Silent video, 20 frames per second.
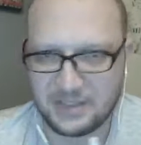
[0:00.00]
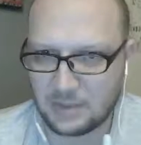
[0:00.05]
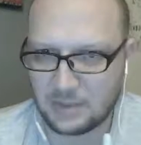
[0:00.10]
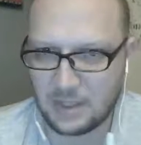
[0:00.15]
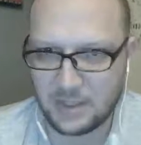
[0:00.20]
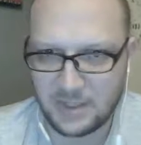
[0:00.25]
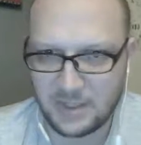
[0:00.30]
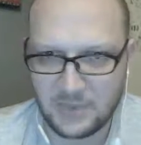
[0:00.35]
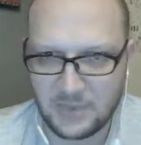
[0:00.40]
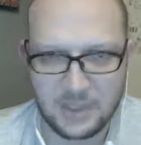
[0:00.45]
All
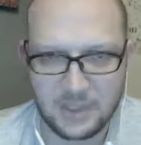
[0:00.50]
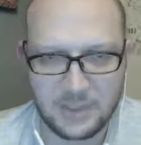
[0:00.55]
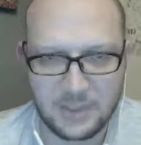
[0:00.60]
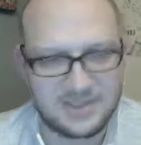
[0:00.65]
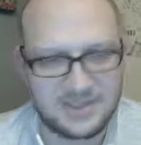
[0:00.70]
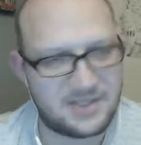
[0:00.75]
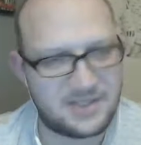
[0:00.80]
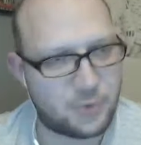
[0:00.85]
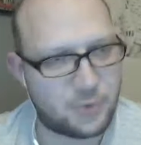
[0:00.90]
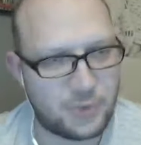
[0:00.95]
you hear is
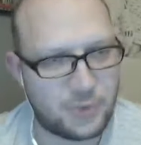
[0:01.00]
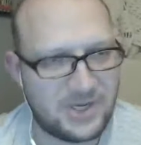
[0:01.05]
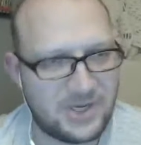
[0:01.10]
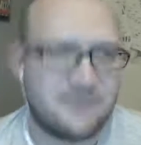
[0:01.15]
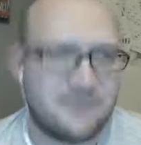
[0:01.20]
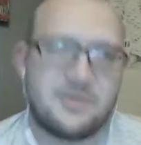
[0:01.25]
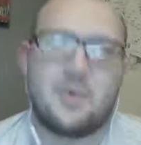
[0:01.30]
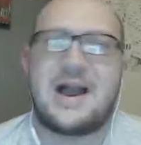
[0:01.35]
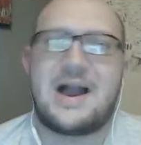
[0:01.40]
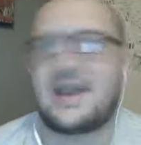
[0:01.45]
the creak of
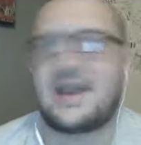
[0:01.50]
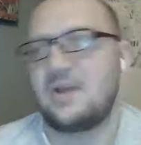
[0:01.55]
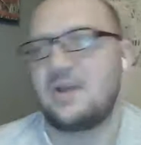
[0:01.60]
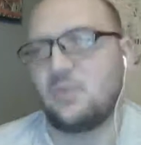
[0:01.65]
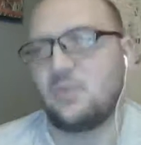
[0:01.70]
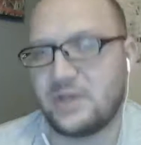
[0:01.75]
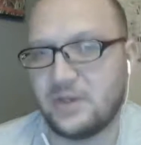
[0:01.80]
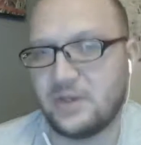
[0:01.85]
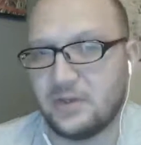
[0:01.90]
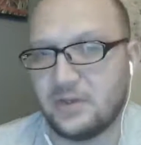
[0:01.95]
the wagon
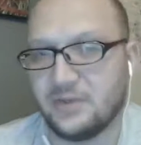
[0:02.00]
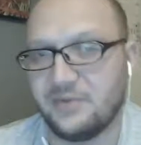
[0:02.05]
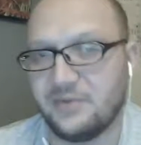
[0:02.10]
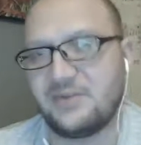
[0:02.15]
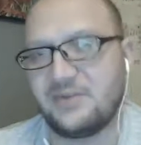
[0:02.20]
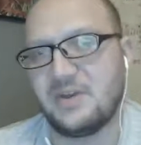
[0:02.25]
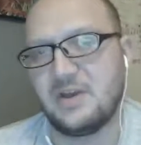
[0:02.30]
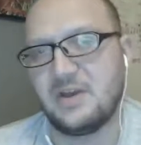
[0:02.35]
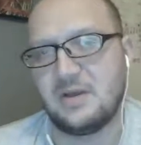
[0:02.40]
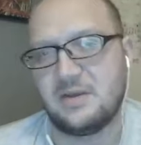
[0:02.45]
wheels,
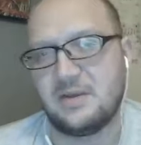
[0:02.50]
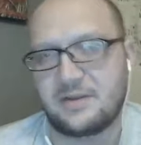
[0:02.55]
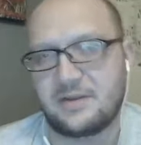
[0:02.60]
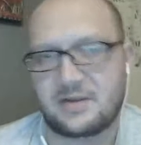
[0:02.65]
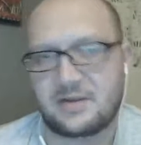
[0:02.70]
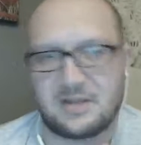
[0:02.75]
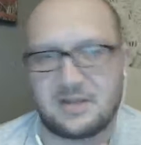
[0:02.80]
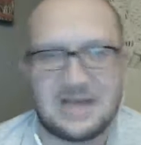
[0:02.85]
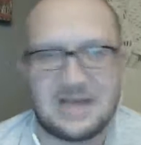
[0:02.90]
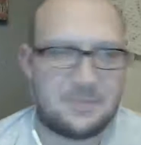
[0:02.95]
the
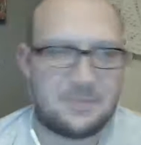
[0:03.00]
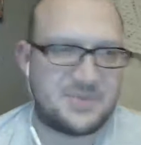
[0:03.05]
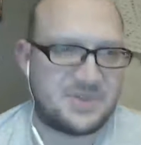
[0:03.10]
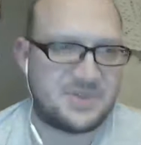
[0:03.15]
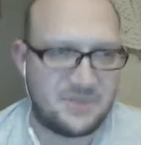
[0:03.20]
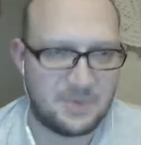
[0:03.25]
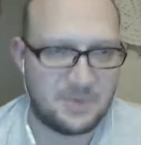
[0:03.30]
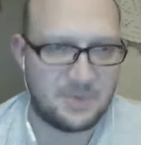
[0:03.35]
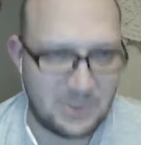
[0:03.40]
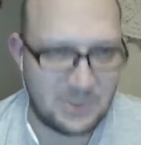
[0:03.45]
clops of
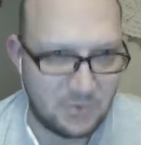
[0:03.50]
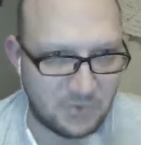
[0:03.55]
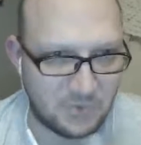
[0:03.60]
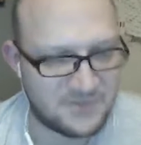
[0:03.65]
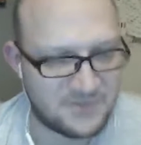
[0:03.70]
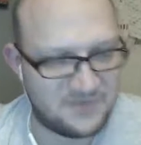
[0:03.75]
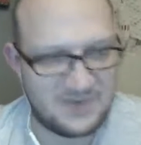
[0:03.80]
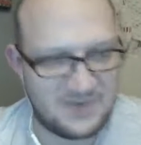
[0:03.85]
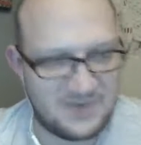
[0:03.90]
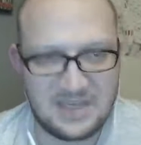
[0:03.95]
the mules'
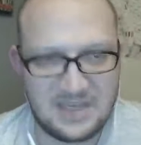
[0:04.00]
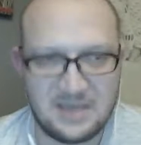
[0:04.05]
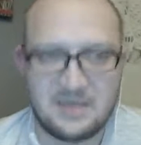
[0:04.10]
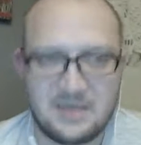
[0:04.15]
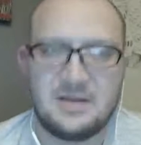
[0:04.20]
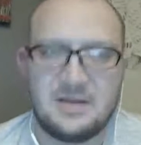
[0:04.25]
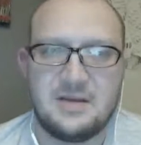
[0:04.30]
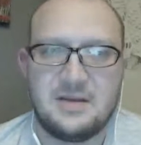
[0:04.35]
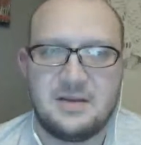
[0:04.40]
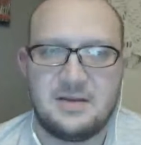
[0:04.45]
feet,
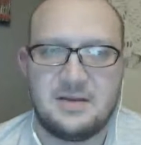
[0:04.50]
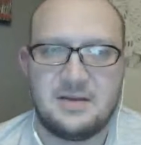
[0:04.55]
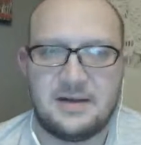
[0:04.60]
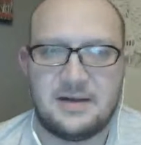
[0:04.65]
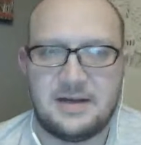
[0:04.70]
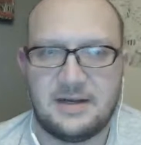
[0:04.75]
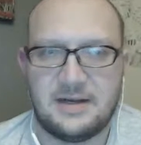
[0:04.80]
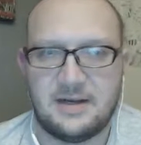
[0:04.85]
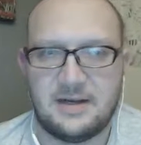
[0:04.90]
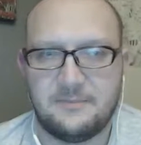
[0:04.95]

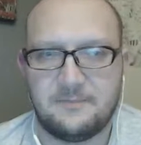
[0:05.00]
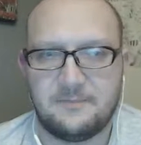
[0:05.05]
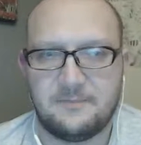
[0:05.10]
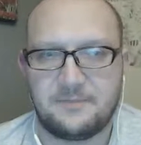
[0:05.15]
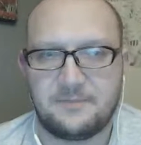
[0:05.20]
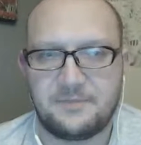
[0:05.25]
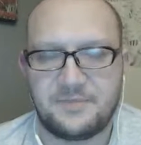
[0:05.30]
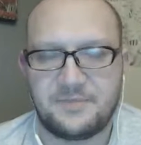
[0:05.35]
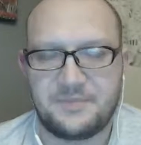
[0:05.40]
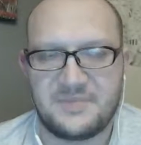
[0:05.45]
the
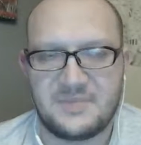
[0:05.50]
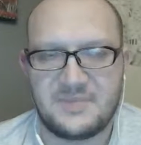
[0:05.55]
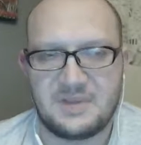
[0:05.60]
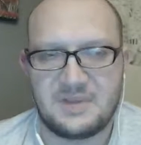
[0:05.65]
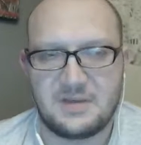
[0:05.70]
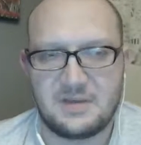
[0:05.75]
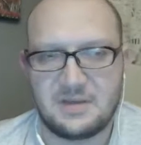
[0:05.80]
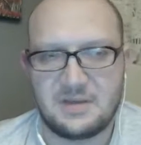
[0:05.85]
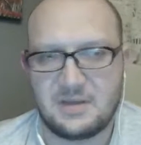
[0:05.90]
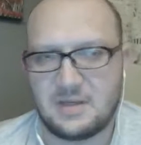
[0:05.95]

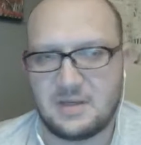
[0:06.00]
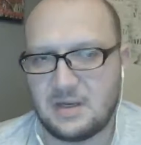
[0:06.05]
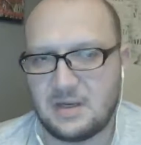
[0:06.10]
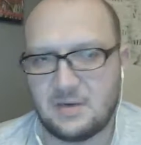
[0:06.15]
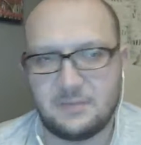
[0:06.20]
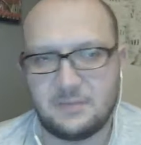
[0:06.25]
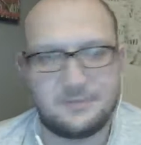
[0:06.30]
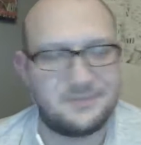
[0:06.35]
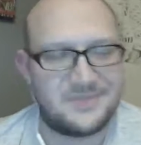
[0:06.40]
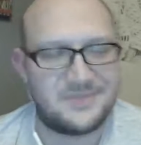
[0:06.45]

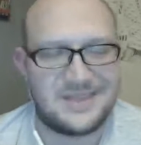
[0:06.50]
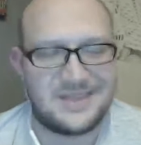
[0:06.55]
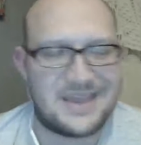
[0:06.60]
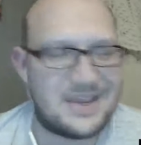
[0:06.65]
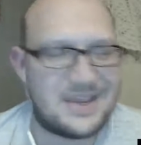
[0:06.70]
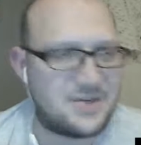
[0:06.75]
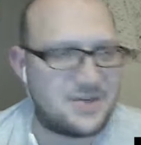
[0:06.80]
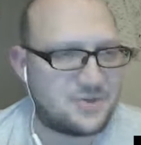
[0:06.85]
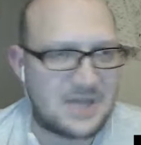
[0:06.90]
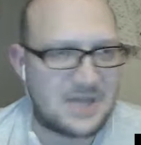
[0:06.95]

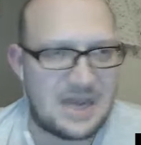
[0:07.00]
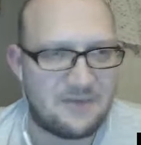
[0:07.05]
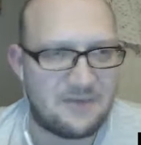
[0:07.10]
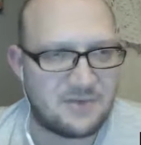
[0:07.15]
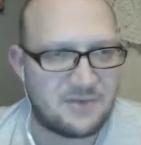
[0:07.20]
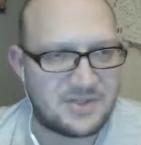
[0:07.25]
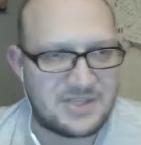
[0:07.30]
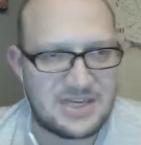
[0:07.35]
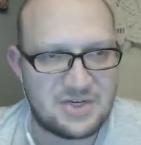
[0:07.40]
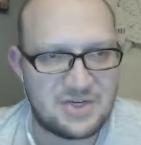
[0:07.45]
occasional
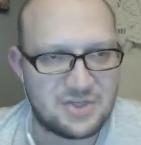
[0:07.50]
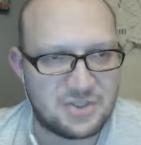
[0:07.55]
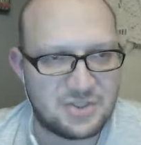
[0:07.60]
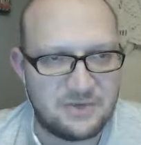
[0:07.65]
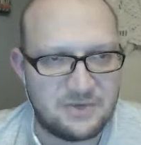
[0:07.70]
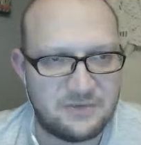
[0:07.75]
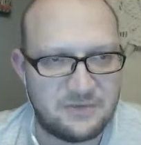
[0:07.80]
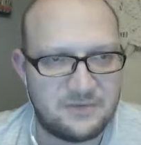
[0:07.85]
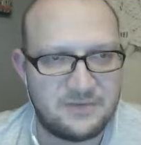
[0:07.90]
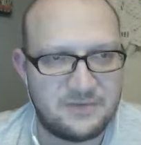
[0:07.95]
conversation
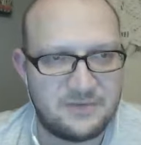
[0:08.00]
of